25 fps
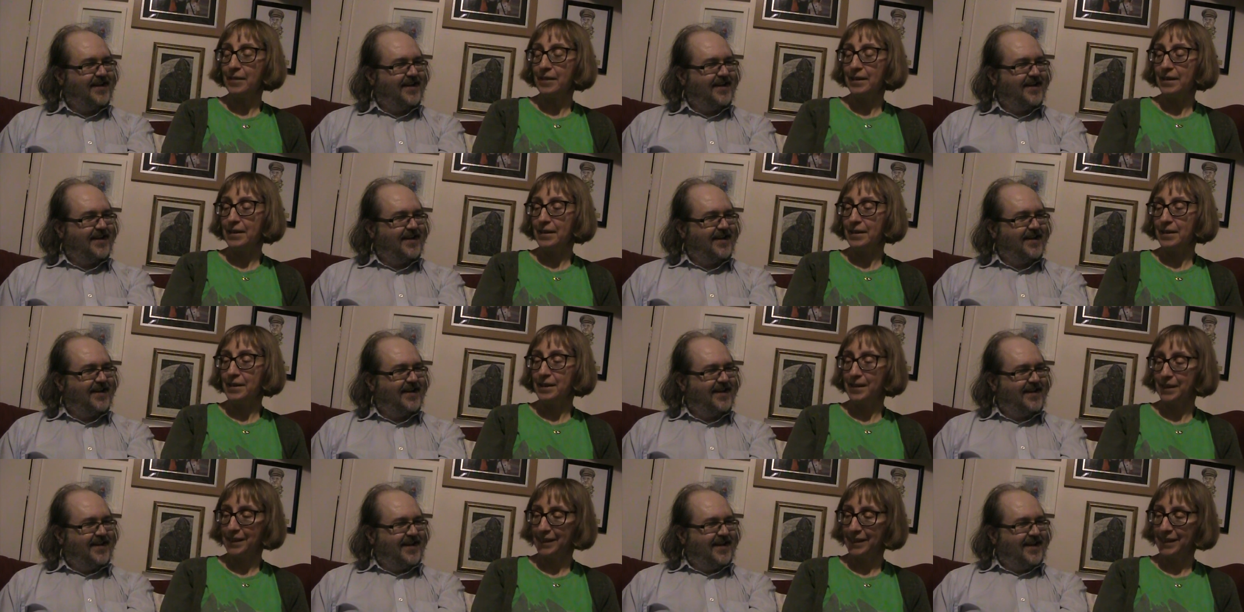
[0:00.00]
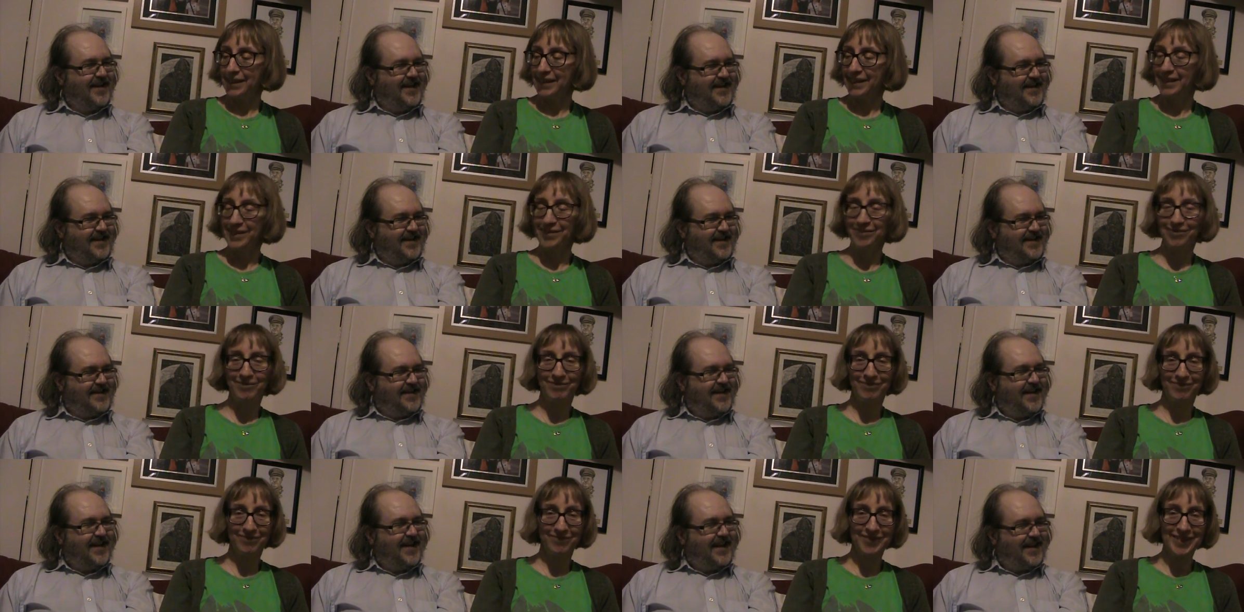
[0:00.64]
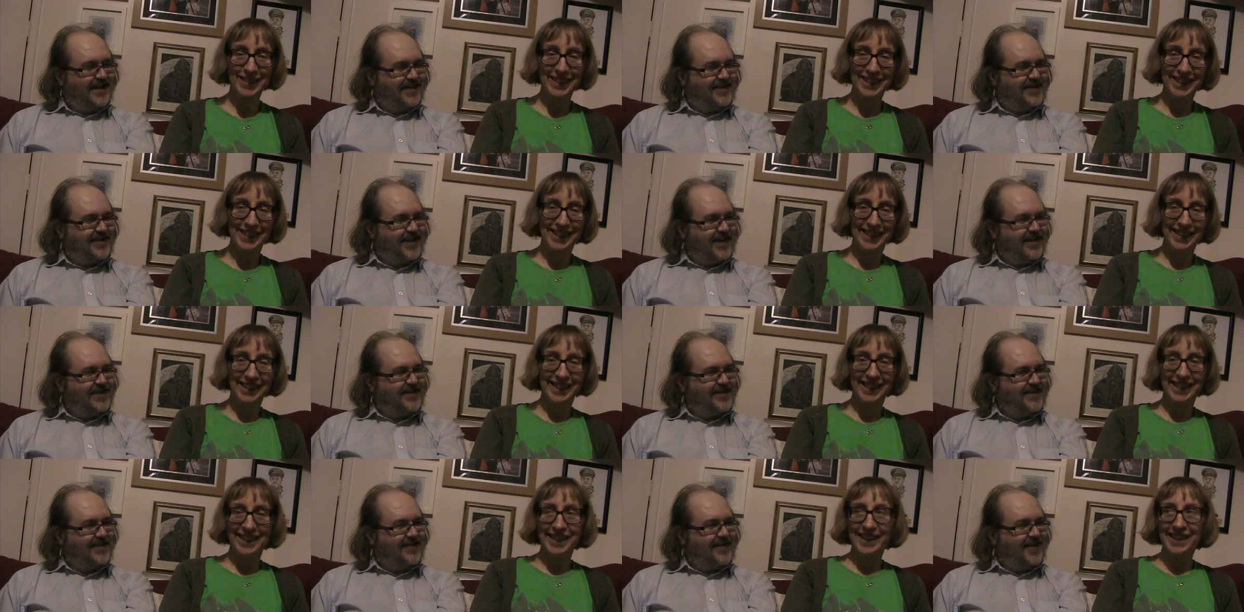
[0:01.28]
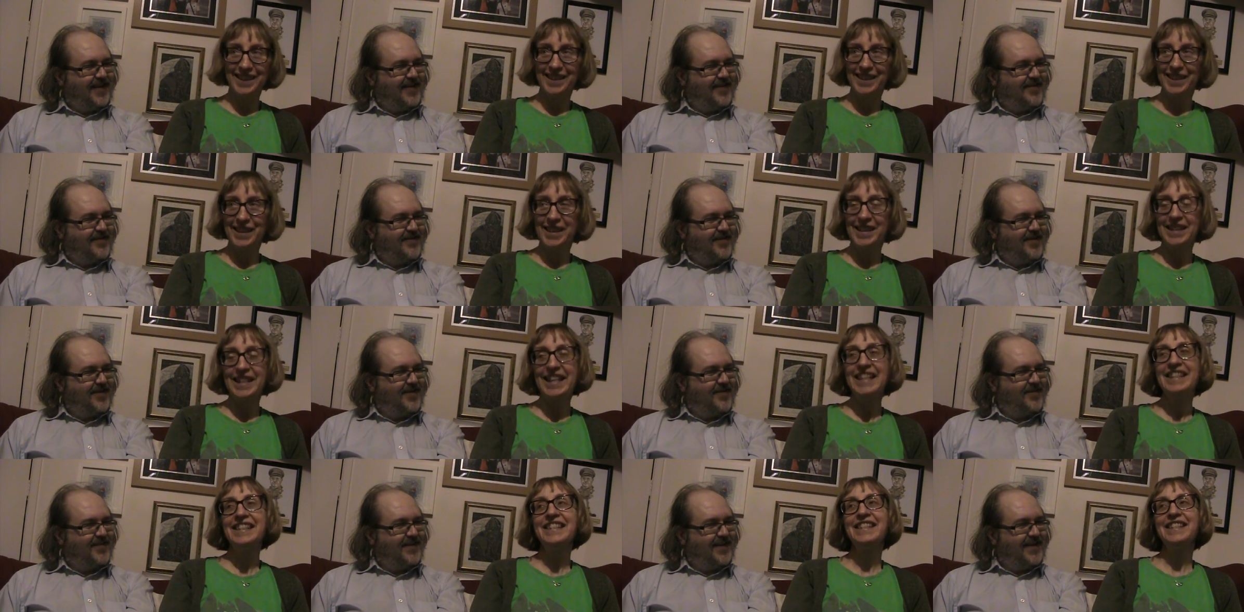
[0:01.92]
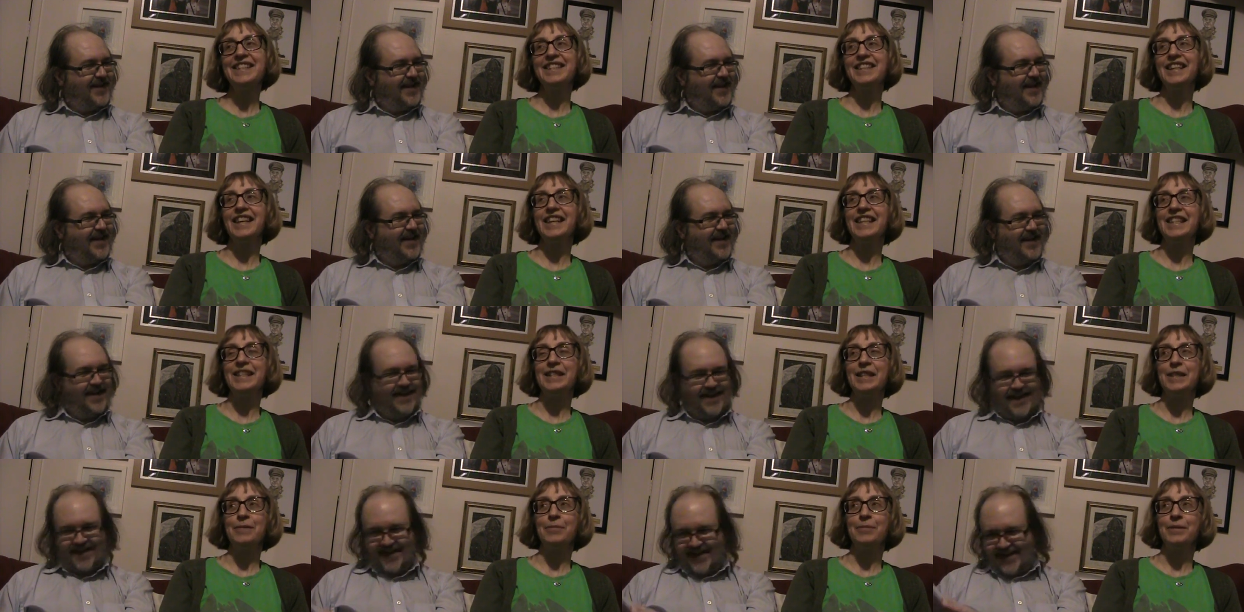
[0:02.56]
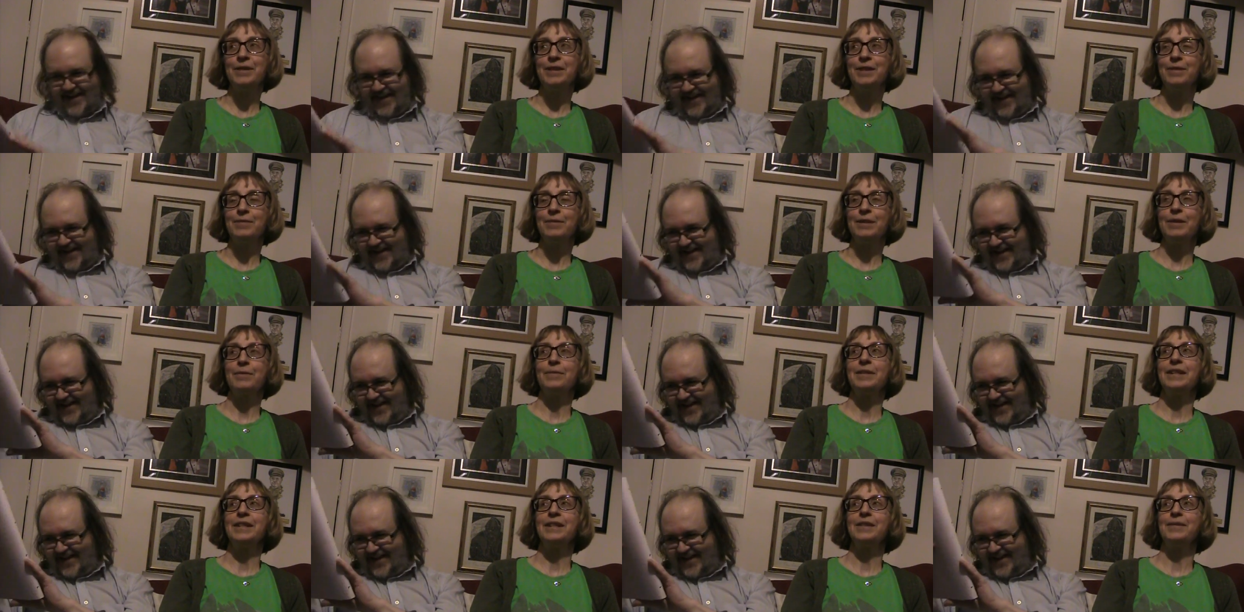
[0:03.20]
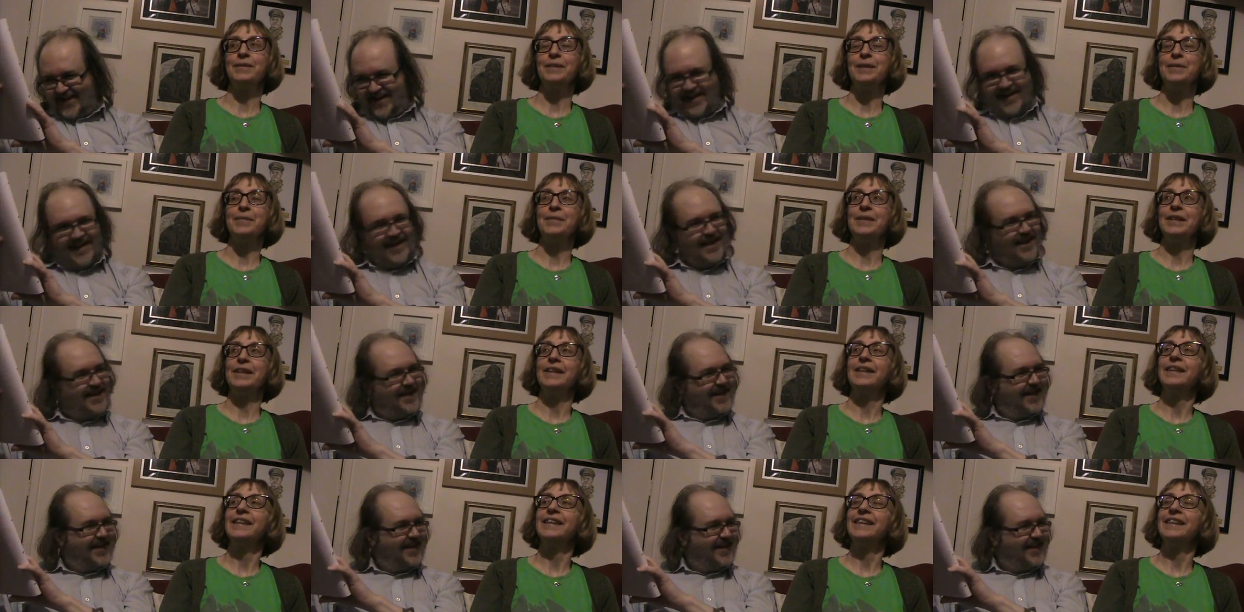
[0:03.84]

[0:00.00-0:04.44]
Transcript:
Speaker 1: it us.
Speaker 2: And chase you around the room. He
Speaker 1: didn't with it. chase us. We used to run away screaming.